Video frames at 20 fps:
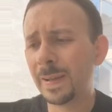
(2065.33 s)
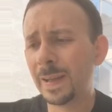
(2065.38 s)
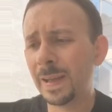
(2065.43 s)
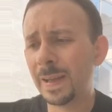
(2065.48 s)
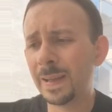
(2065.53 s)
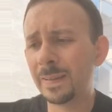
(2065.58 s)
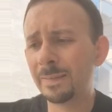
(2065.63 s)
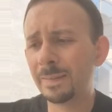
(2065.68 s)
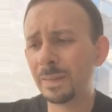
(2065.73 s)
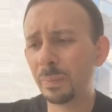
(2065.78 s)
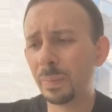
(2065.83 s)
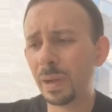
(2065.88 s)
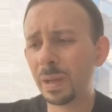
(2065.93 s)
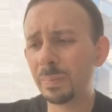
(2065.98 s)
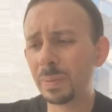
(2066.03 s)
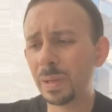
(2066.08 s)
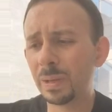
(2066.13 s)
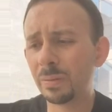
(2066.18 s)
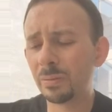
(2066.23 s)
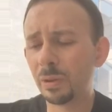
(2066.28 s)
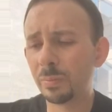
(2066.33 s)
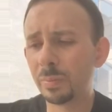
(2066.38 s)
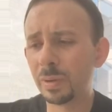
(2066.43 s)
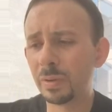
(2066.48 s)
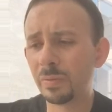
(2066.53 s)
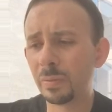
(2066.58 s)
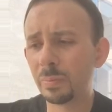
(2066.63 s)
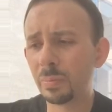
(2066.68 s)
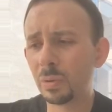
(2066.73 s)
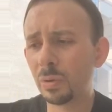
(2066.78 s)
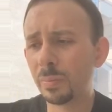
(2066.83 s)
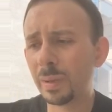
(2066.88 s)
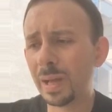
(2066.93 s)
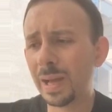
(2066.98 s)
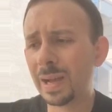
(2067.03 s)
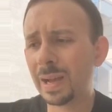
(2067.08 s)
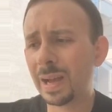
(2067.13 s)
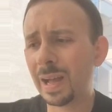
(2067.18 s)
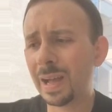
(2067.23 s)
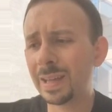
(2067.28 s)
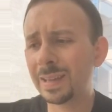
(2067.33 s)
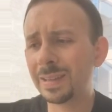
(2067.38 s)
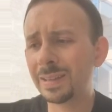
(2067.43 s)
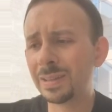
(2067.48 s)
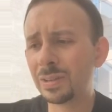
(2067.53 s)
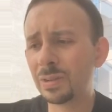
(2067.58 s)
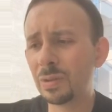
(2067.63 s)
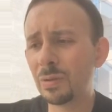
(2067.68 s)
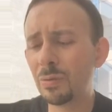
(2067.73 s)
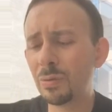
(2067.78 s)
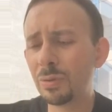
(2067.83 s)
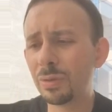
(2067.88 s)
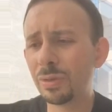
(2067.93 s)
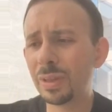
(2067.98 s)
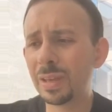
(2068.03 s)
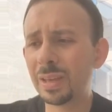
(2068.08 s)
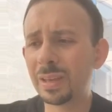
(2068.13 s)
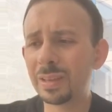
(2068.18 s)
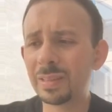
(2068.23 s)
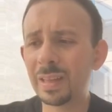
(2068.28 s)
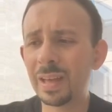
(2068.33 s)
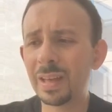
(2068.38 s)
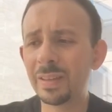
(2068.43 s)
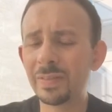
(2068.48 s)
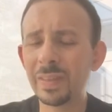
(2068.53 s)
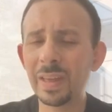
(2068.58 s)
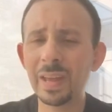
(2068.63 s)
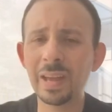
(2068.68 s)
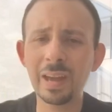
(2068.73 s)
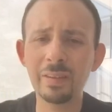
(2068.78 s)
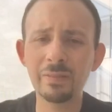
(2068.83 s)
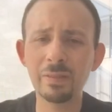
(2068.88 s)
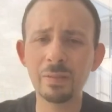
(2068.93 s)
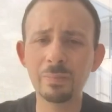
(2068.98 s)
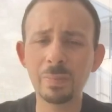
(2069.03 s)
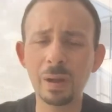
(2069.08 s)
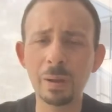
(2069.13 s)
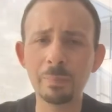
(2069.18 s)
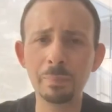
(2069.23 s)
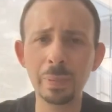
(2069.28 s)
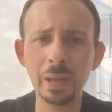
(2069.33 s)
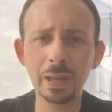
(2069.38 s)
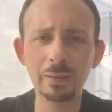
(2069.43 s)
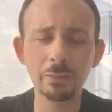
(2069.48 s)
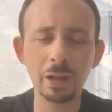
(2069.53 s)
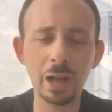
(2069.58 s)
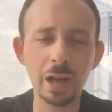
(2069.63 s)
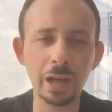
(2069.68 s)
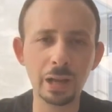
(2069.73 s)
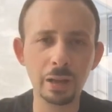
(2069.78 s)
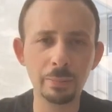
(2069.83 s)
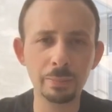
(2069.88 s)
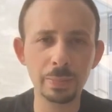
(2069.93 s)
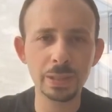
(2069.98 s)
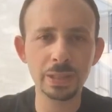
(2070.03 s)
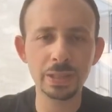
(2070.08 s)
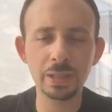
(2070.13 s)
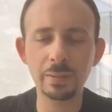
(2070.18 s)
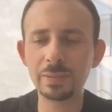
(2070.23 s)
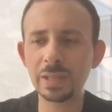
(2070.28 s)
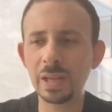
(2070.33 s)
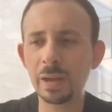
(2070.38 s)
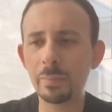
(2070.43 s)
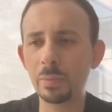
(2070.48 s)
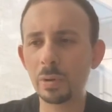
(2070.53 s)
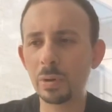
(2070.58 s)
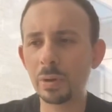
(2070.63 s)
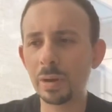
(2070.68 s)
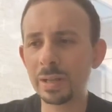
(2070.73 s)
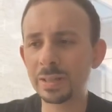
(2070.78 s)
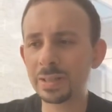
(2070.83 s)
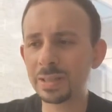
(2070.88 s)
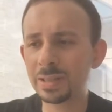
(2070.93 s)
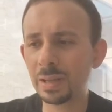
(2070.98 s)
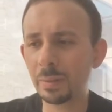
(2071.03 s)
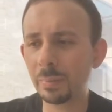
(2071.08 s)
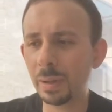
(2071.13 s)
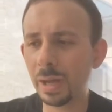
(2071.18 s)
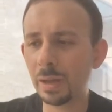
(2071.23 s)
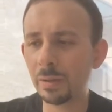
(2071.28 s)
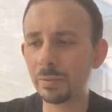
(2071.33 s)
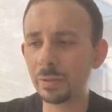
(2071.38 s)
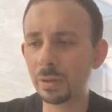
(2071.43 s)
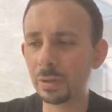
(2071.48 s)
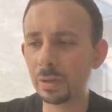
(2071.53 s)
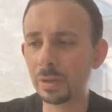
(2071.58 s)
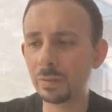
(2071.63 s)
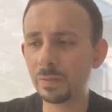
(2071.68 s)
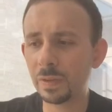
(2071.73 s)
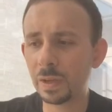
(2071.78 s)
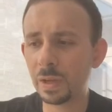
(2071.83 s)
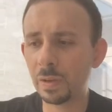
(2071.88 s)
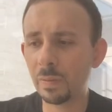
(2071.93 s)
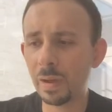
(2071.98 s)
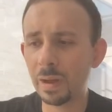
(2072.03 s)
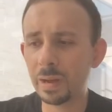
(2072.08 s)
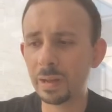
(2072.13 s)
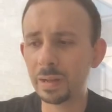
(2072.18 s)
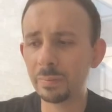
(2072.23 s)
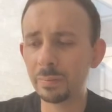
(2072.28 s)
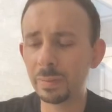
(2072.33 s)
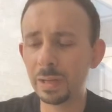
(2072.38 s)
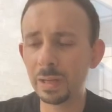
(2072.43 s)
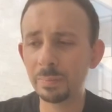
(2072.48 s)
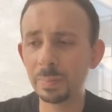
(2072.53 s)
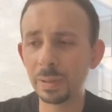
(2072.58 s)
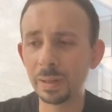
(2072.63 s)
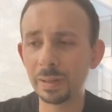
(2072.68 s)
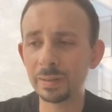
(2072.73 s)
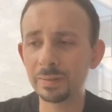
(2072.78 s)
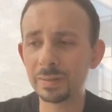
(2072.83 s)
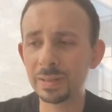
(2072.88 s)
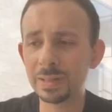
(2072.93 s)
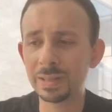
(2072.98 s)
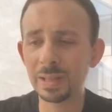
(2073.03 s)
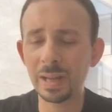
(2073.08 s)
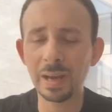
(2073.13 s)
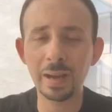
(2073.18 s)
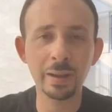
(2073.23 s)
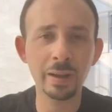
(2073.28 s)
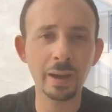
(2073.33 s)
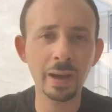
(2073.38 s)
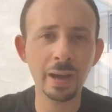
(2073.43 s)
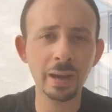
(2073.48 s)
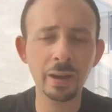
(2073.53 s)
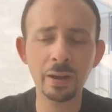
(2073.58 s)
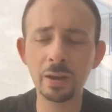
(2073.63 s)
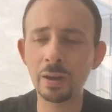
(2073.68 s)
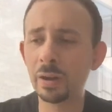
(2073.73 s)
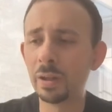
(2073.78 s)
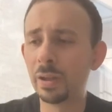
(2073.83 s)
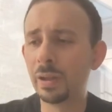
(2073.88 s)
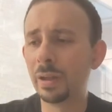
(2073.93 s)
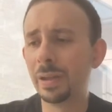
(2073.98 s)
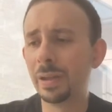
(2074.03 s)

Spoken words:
and there might be a little bit of a pullback. I do think that they have a big lockup in September, and somehow they're going to figure out how to manipulate the stock higher.